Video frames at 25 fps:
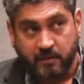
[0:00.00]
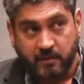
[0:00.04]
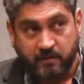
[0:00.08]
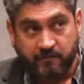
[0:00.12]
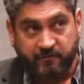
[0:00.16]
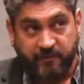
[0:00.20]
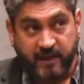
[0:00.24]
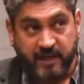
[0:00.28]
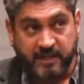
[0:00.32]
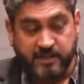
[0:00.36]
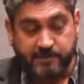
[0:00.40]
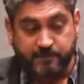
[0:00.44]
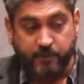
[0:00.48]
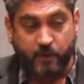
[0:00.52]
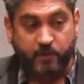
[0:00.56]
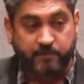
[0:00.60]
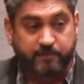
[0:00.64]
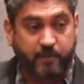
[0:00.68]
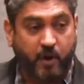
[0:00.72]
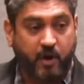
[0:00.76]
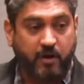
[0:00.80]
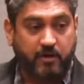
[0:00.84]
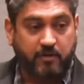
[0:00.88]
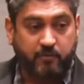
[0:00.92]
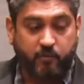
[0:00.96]
Facebook
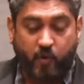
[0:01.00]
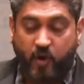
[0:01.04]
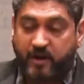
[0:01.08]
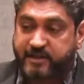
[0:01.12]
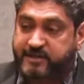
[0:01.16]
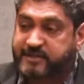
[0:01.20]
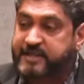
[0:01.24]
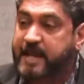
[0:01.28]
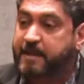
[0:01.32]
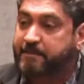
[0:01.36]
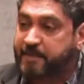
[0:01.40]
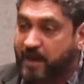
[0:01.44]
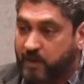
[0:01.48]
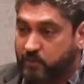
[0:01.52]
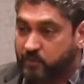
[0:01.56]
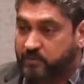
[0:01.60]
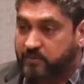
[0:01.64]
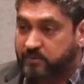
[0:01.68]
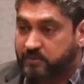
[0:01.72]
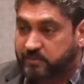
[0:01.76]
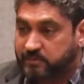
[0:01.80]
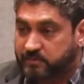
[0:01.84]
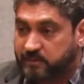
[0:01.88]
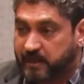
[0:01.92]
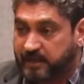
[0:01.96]
bought WhatsApp out,
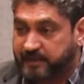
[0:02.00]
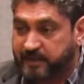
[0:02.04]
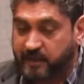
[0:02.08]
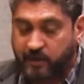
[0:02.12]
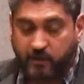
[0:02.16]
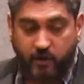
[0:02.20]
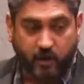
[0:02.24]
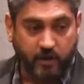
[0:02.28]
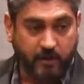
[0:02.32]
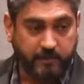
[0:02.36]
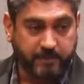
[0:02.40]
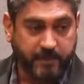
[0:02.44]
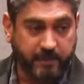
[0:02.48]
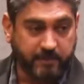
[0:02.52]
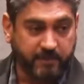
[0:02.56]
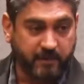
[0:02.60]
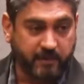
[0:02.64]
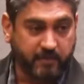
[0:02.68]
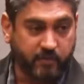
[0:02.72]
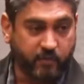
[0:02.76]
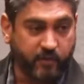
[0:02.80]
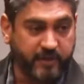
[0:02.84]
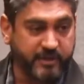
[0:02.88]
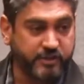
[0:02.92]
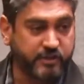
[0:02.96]
I think a lot of people
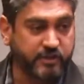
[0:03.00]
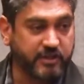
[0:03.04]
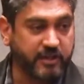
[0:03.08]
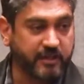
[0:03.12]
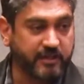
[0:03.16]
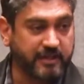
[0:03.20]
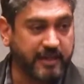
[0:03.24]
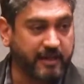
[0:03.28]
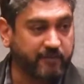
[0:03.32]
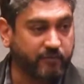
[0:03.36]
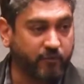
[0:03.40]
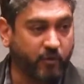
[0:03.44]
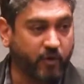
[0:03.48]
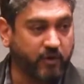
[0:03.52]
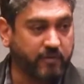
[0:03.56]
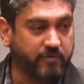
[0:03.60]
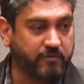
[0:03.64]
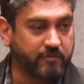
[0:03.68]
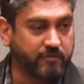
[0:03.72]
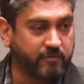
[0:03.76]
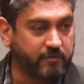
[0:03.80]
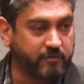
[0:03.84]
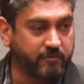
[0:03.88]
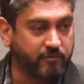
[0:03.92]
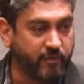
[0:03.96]
question that what,
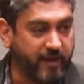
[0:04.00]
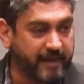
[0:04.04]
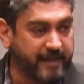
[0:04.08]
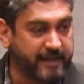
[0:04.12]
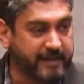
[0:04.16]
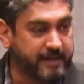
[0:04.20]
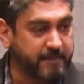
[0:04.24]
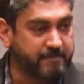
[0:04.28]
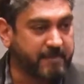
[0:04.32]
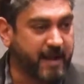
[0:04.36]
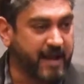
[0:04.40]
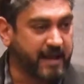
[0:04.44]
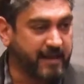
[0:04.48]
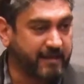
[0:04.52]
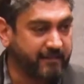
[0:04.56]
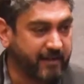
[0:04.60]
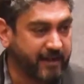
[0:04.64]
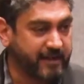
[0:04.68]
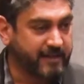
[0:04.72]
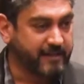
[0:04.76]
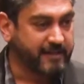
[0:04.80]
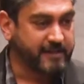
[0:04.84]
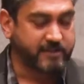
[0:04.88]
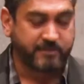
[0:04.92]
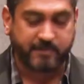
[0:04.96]
why did they buy? Why
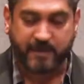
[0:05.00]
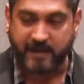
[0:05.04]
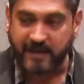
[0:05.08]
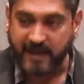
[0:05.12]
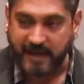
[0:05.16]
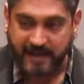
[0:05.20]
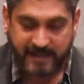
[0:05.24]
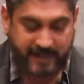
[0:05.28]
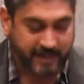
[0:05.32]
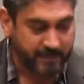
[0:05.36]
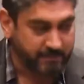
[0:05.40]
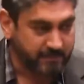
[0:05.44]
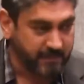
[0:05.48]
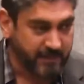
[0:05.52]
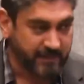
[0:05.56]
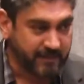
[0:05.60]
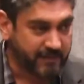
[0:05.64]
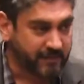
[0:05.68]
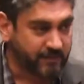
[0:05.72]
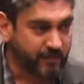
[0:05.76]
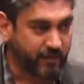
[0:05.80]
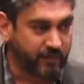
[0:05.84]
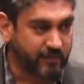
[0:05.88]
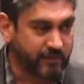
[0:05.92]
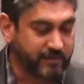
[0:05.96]
did they spend 18
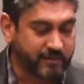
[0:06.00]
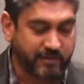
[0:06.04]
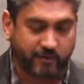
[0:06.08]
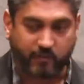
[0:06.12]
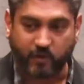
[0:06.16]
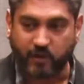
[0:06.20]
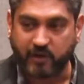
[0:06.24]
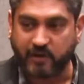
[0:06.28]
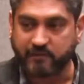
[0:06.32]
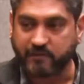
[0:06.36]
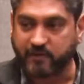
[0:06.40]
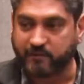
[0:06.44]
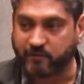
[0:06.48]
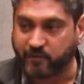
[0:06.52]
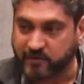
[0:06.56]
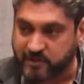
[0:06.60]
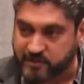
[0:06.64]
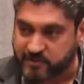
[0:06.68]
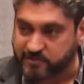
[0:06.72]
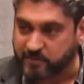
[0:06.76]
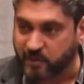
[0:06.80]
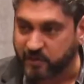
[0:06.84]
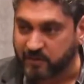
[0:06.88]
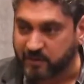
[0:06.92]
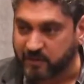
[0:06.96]
billion dollars or whatever for this
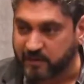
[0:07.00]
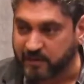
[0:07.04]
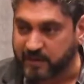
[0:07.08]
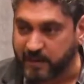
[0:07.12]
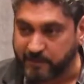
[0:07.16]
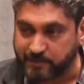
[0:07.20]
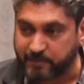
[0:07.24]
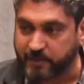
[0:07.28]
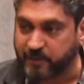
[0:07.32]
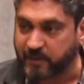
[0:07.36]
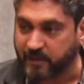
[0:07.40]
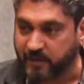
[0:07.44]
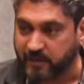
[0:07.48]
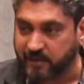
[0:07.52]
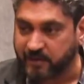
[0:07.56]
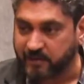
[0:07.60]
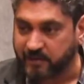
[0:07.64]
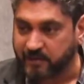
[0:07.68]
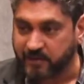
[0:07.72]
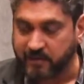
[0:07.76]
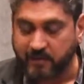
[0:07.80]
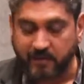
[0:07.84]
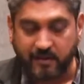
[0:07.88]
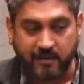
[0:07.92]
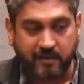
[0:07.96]
small little company?
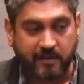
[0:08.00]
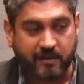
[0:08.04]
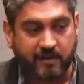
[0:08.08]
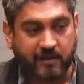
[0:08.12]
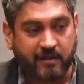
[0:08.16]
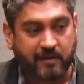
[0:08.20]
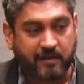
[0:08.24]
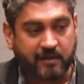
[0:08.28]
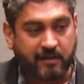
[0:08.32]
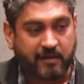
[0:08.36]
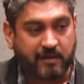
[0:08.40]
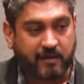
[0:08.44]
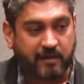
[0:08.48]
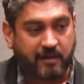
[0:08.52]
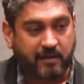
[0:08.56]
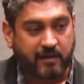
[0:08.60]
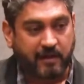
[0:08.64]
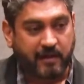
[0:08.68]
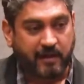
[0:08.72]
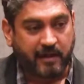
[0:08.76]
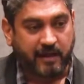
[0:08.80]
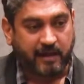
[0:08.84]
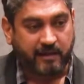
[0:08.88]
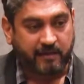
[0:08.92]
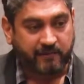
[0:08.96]

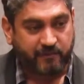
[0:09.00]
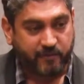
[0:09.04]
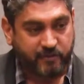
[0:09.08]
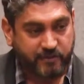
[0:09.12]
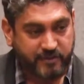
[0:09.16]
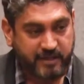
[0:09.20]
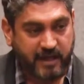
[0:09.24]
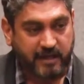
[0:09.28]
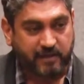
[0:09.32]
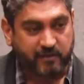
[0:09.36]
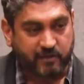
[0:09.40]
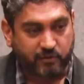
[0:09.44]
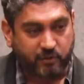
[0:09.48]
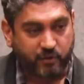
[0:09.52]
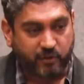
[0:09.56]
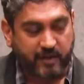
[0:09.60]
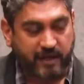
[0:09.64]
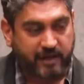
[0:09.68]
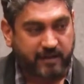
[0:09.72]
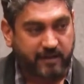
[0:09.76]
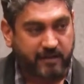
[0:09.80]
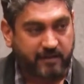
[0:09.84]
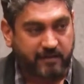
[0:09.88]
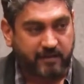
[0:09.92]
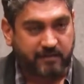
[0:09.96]
And if you start to look
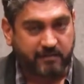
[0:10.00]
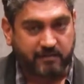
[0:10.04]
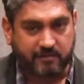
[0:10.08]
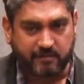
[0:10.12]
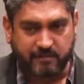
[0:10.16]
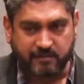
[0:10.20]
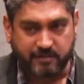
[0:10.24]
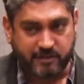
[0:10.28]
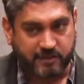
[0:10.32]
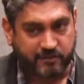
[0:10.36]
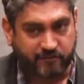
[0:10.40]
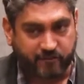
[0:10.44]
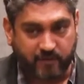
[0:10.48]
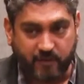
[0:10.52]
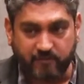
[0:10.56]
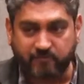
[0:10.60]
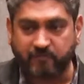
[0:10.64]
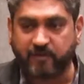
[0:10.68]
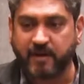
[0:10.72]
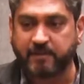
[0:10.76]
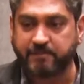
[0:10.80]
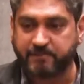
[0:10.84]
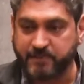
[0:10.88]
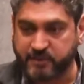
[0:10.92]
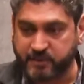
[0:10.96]
at it just from
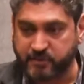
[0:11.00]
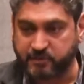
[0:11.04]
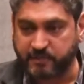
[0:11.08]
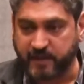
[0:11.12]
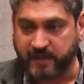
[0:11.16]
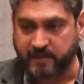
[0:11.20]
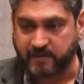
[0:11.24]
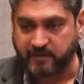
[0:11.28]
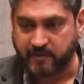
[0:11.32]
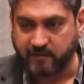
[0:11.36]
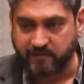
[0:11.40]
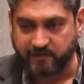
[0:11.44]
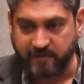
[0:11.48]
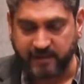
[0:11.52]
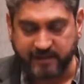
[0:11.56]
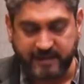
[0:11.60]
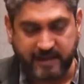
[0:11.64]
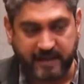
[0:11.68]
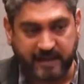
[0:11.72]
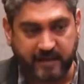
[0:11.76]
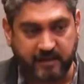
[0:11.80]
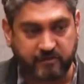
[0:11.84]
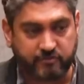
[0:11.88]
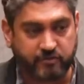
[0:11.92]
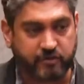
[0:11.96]
one perspective, when
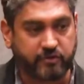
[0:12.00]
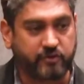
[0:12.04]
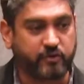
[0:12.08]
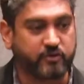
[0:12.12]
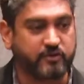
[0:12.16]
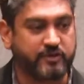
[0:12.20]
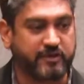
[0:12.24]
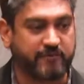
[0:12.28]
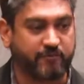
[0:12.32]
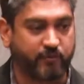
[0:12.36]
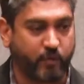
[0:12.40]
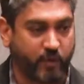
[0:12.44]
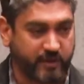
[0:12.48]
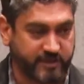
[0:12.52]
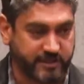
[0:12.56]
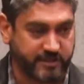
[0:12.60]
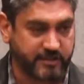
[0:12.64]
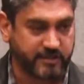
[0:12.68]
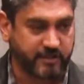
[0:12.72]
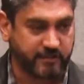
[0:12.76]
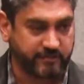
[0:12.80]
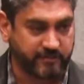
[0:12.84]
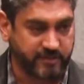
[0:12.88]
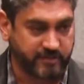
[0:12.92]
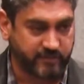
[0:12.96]
they introduced the voice
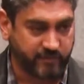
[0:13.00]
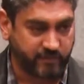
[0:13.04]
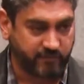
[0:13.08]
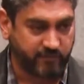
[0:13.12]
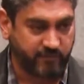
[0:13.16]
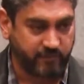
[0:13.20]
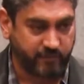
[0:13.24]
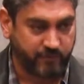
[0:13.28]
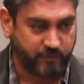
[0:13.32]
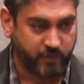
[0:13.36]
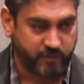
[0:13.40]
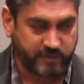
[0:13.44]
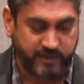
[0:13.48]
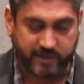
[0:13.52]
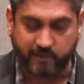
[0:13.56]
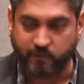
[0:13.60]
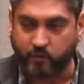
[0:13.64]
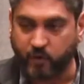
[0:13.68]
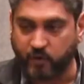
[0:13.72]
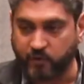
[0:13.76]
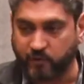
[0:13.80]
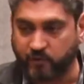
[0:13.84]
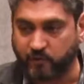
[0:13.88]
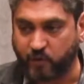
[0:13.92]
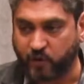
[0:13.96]
service using
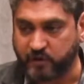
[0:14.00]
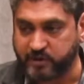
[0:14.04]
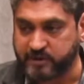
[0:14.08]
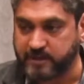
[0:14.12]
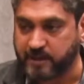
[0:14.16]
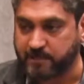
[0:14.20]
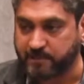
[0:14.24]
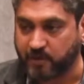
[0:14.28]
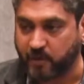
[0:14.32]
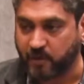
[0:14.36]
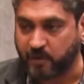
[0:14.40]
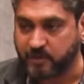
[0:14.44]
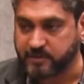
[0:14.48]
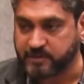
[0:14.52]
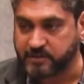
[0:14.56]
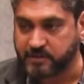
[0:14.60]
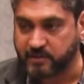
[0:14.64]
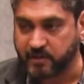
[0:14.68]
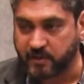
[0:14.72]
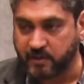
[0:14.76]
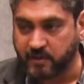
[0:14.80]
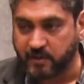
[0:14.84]
WhatsApp calls,